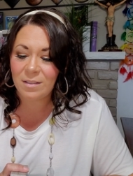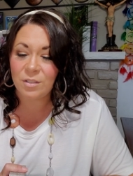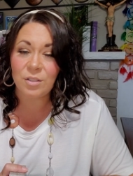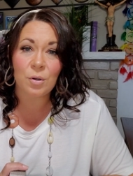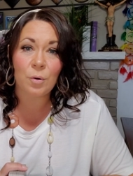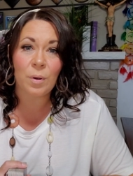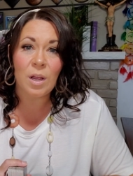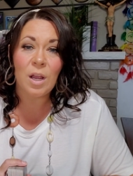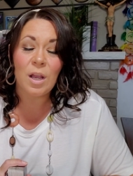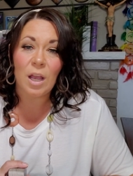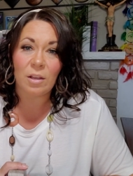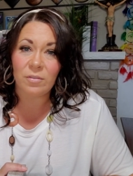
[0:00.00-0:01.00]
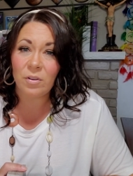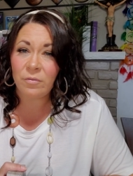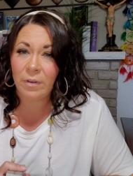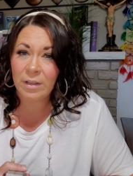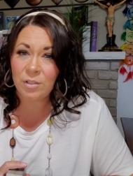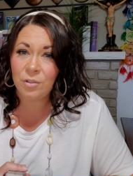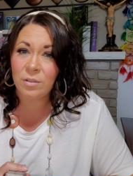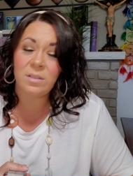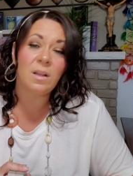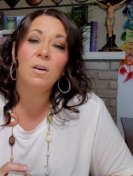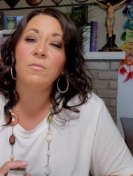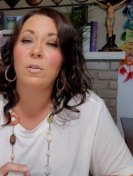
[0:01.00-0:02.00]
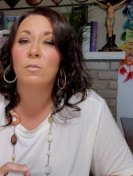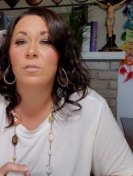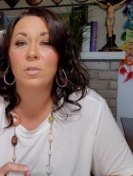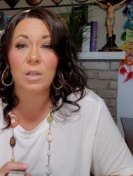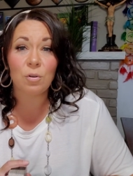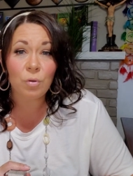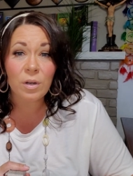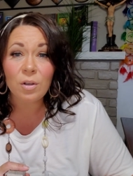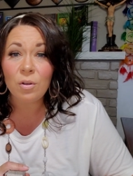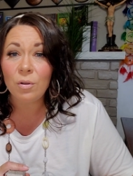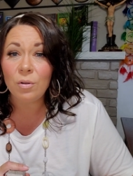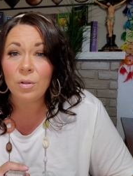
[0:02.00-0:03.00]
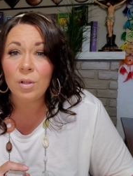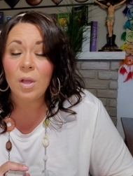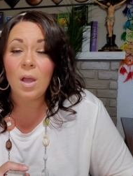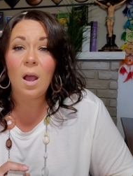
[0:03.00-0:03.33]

And so if you find yourself overly critical